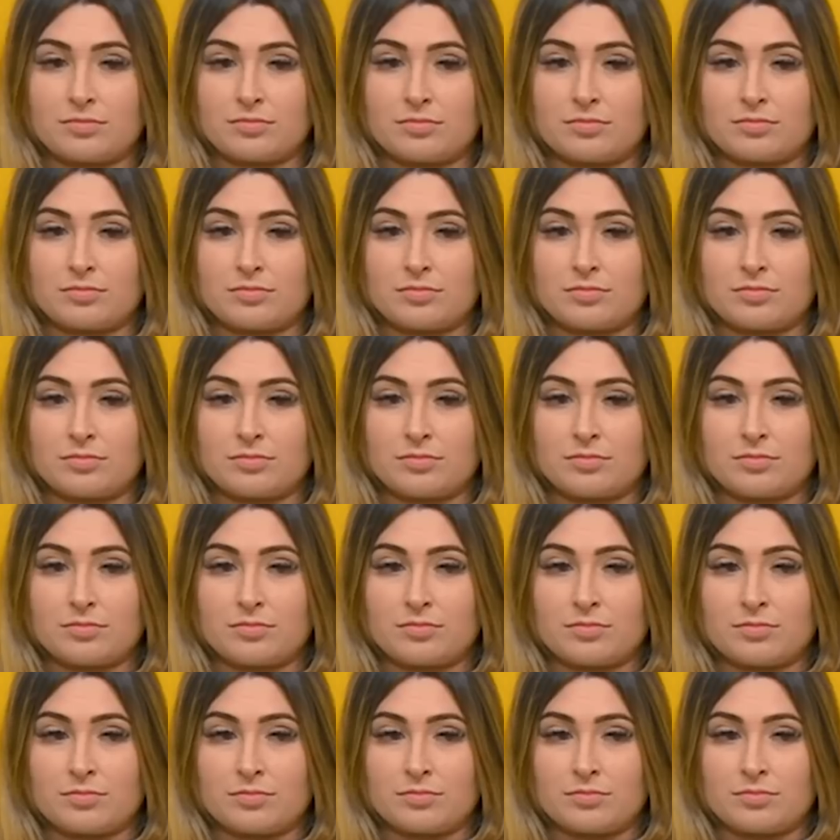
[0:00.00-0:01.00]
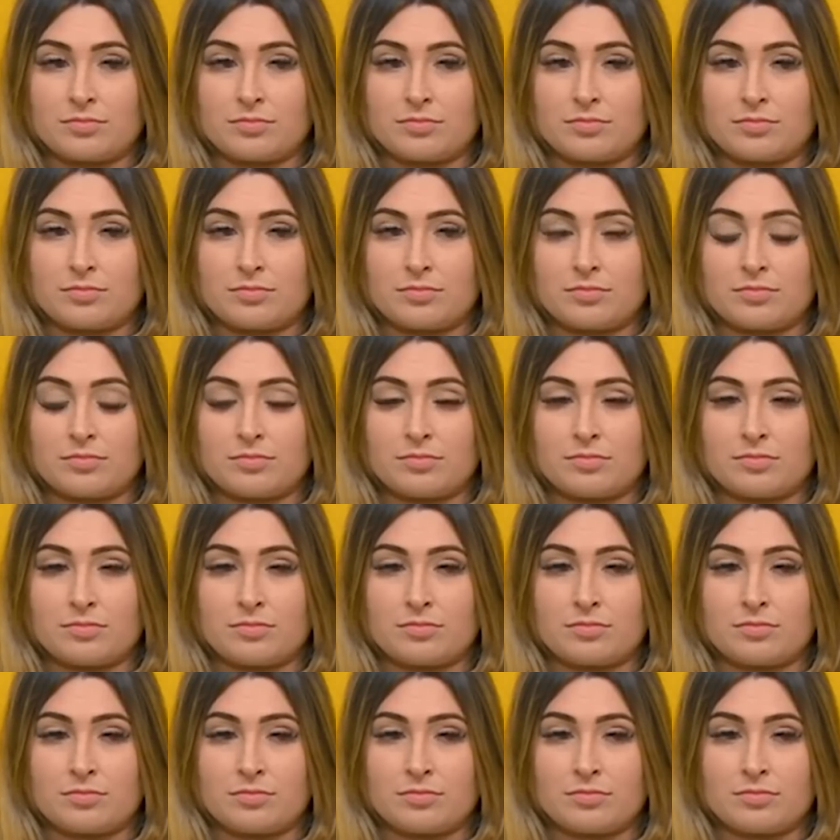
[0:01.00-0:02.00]

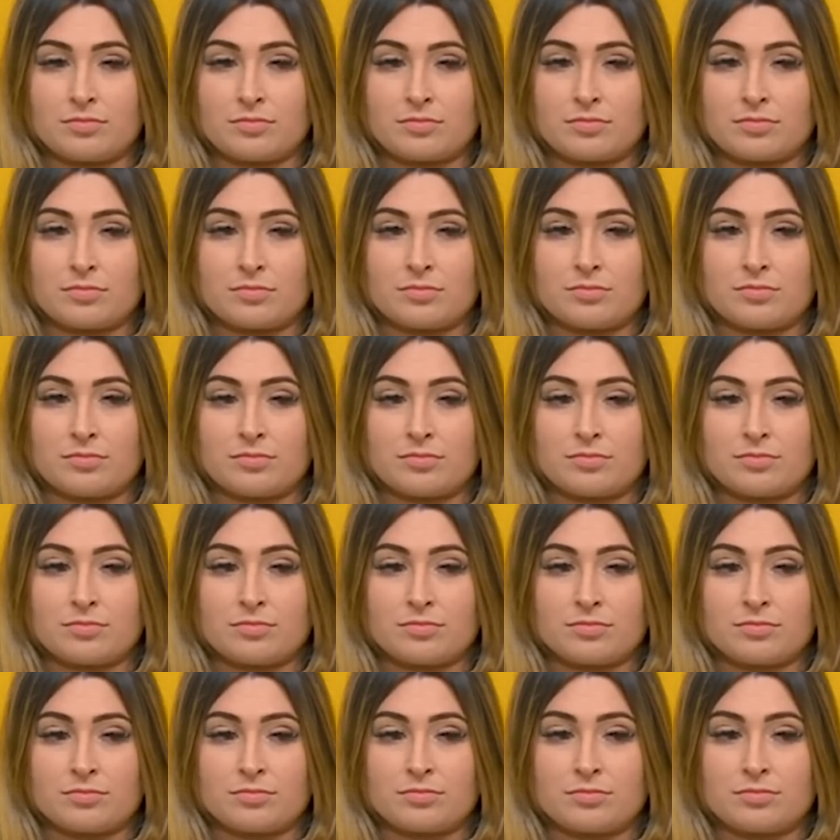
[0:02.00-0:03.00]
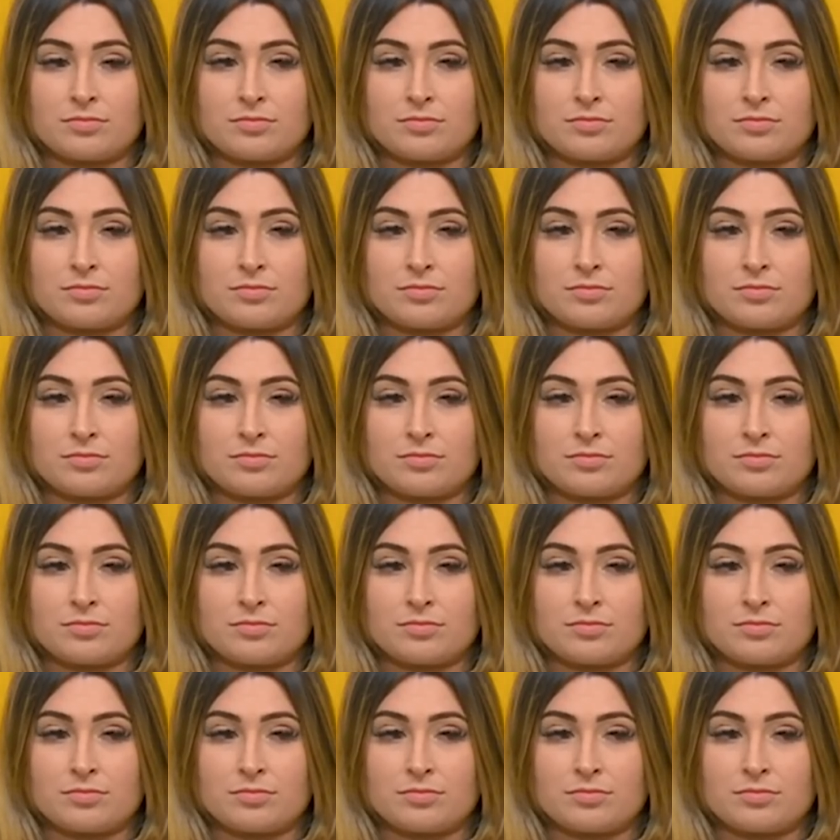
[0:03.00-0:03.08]
No words are spoken by the person on screen.